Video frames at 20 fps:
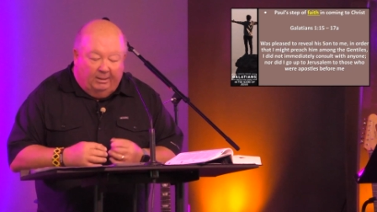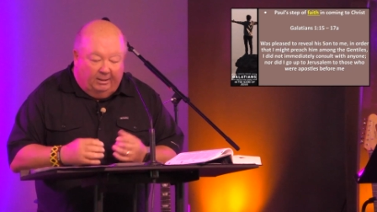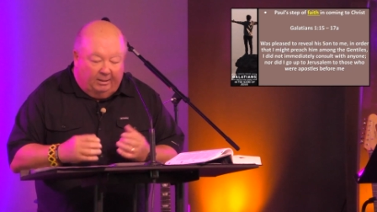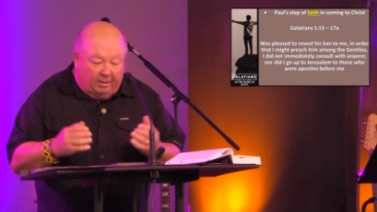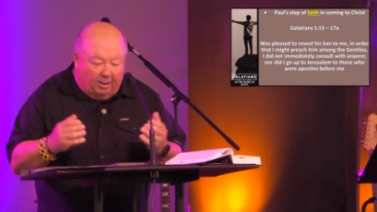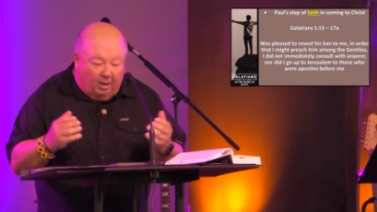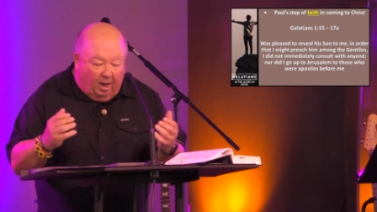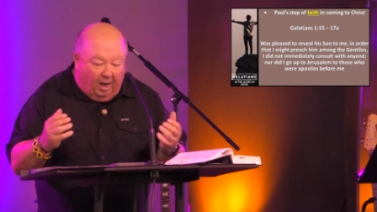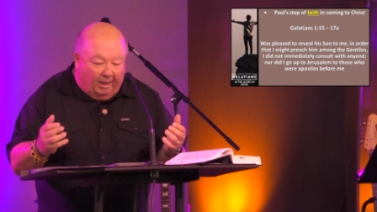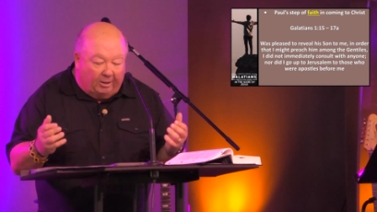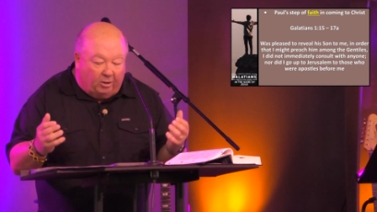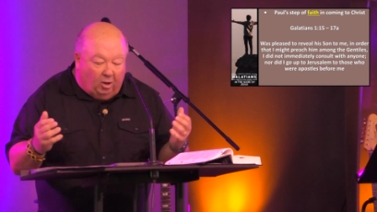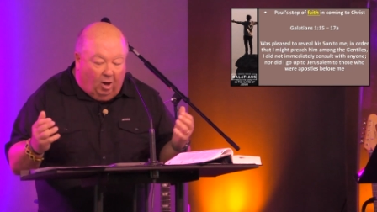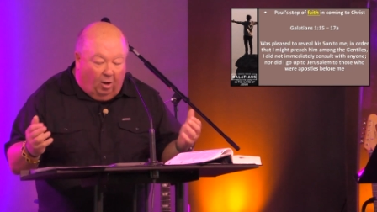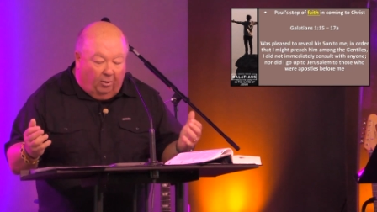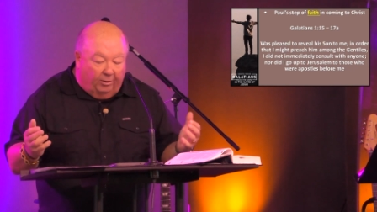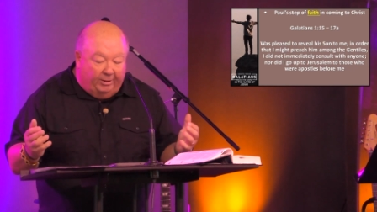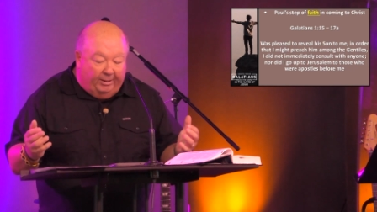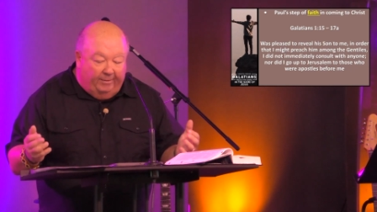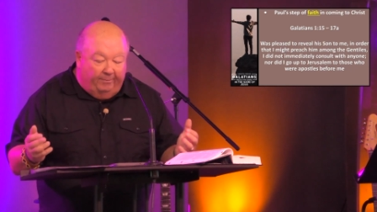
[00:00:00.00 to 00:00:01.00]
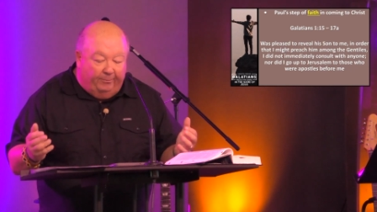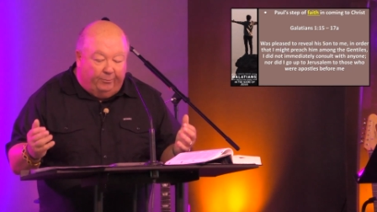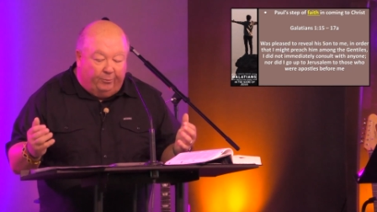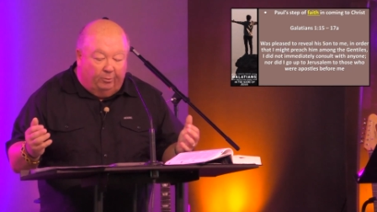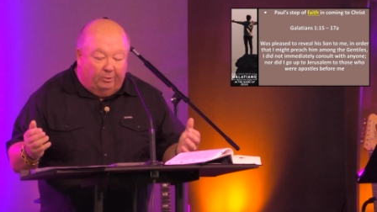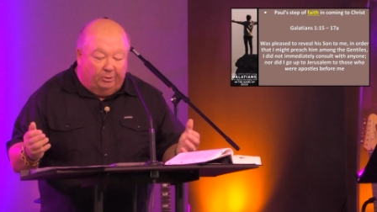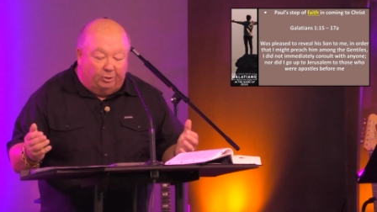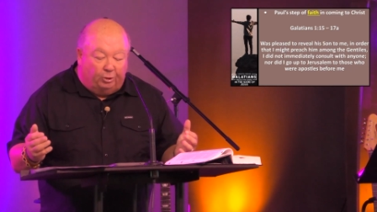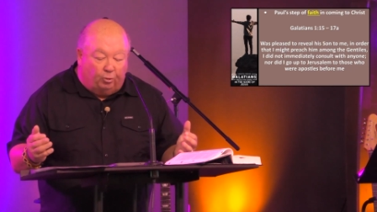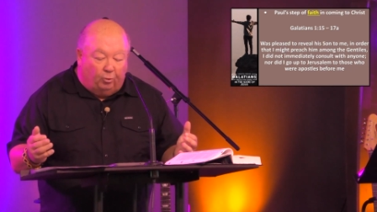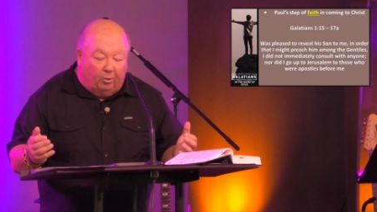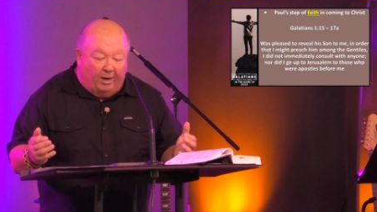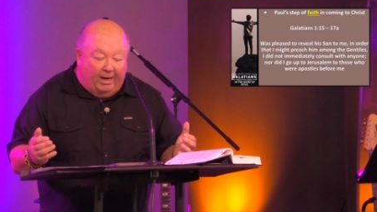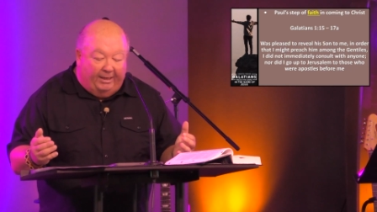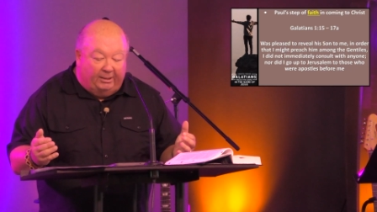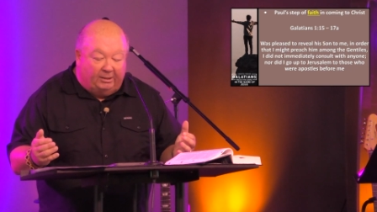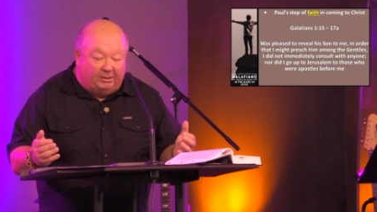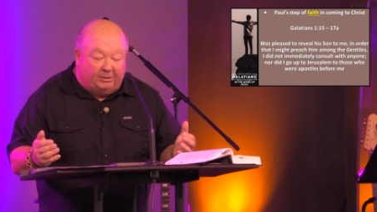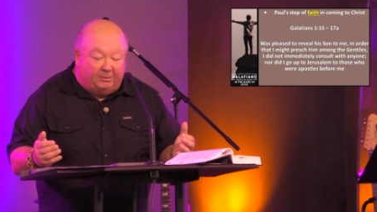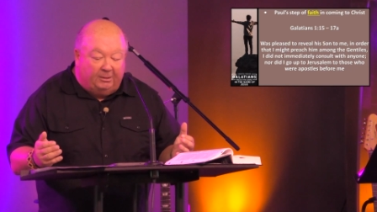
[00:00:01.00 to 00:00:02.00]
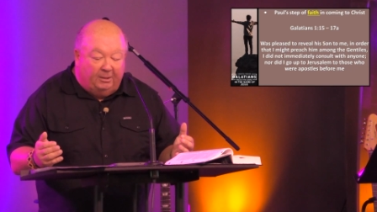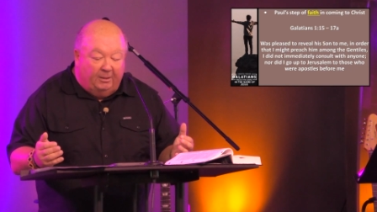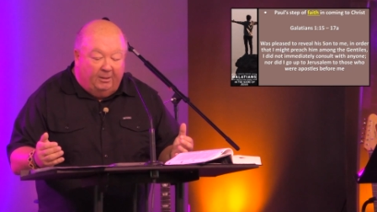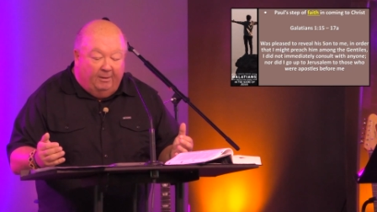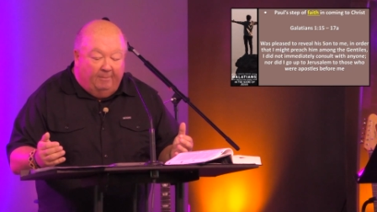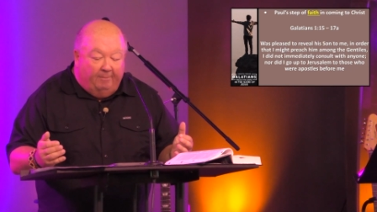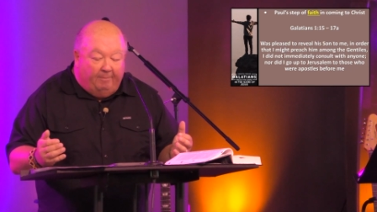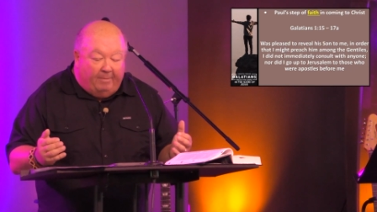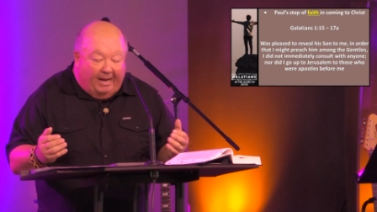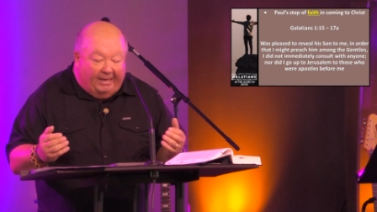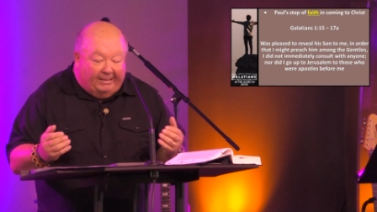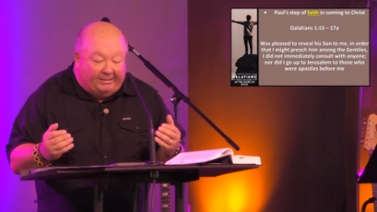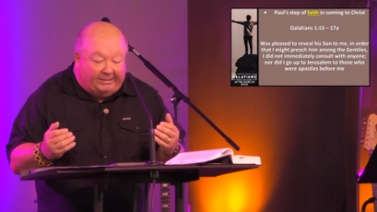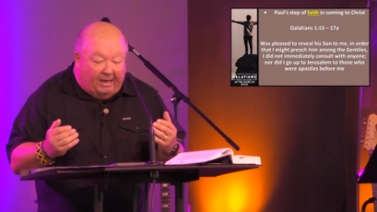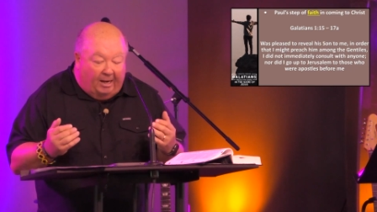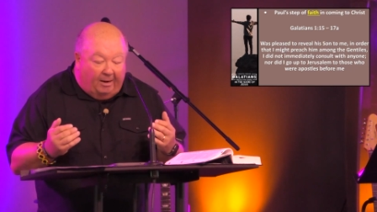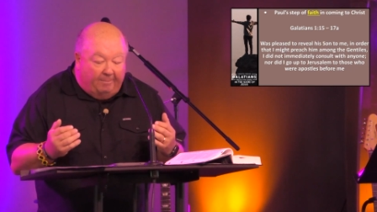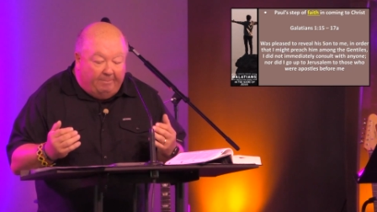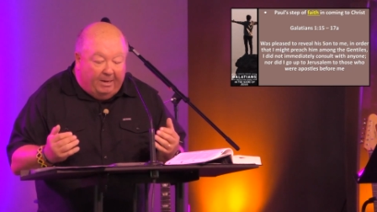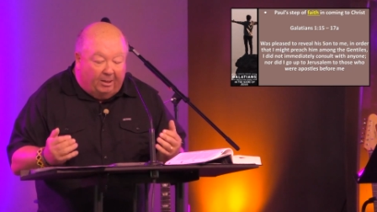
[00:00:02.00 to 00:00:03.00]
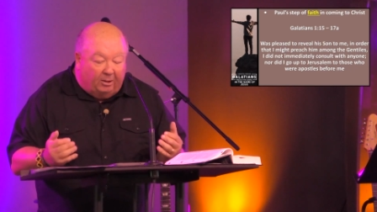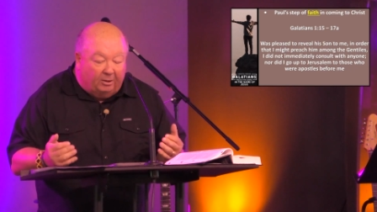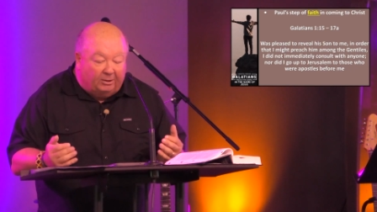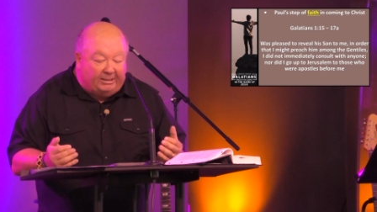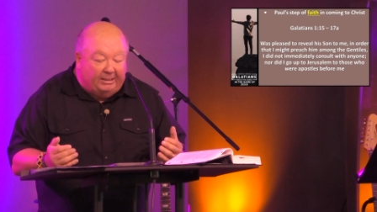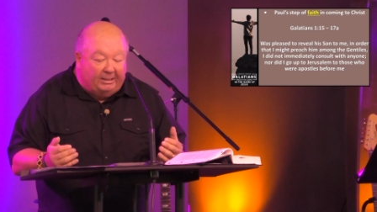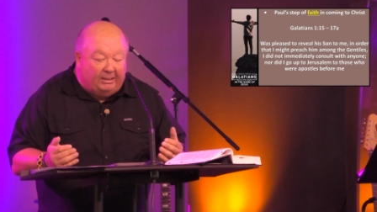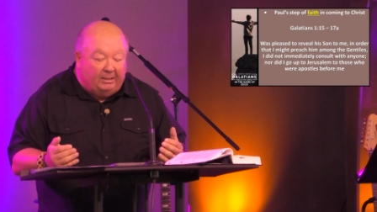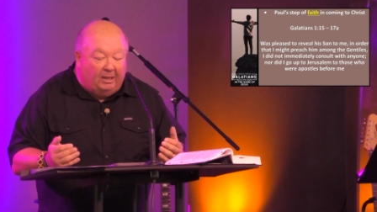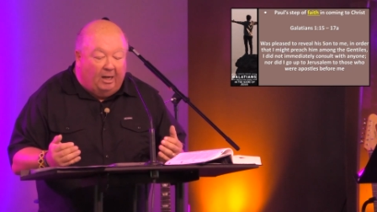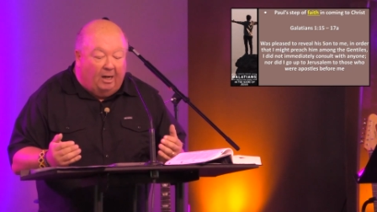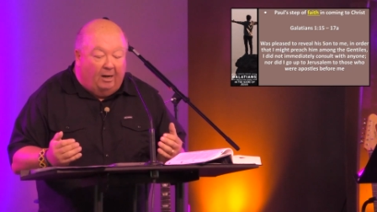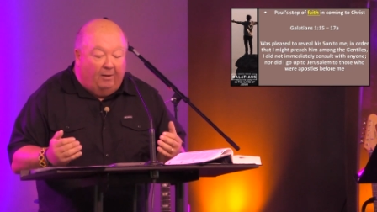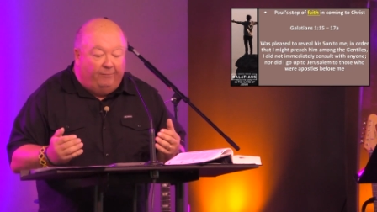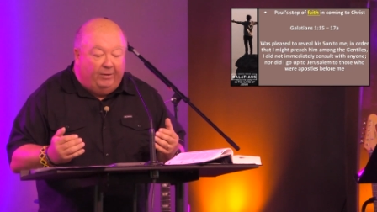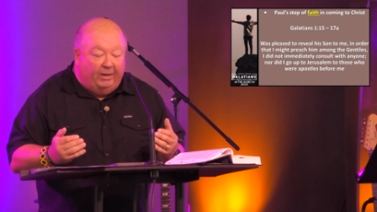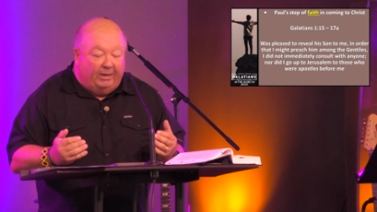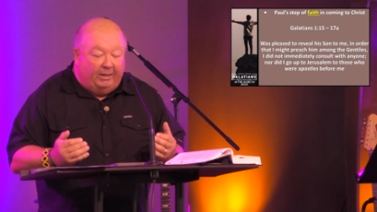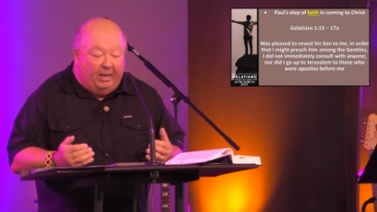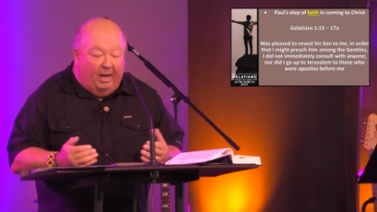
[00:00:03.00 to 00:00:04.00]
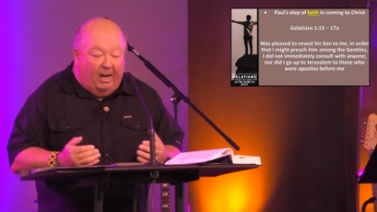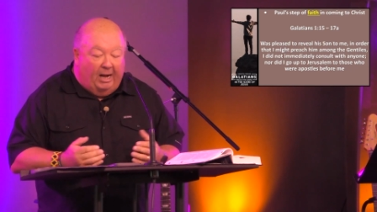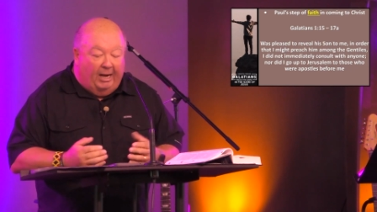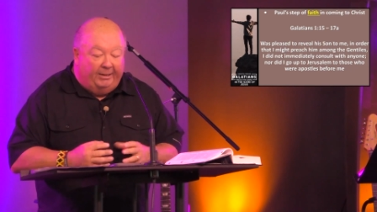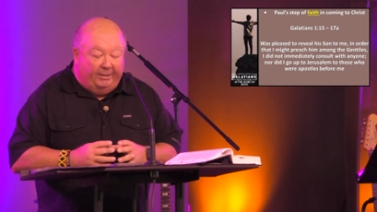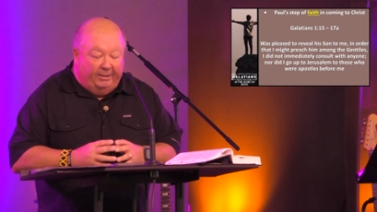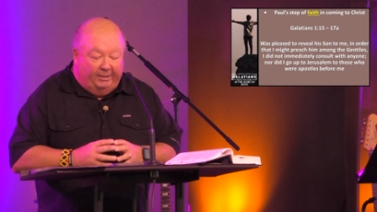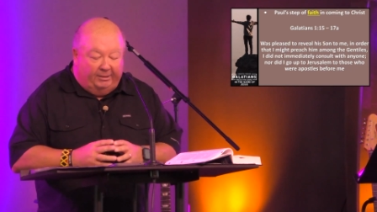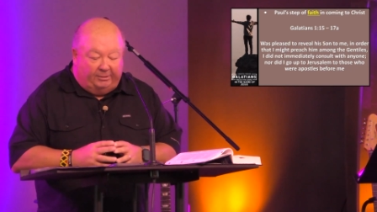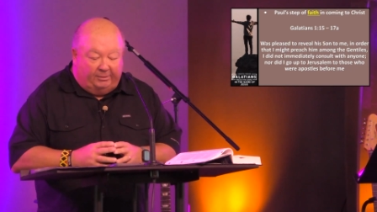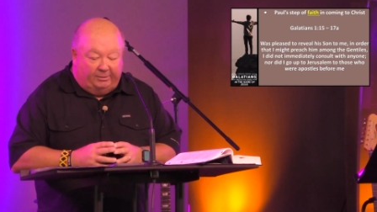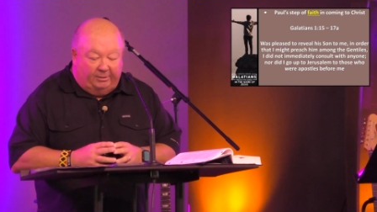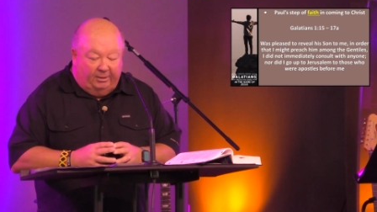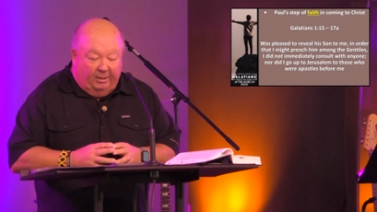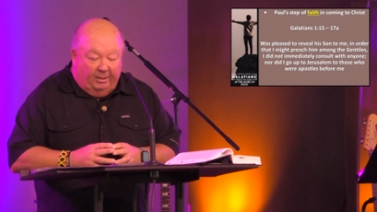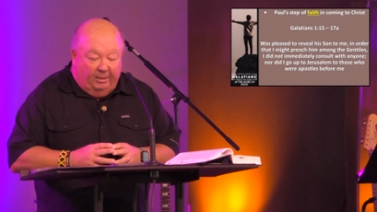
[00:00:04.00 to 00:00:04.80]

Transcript: God called him through his grace by his unmerited love and kindness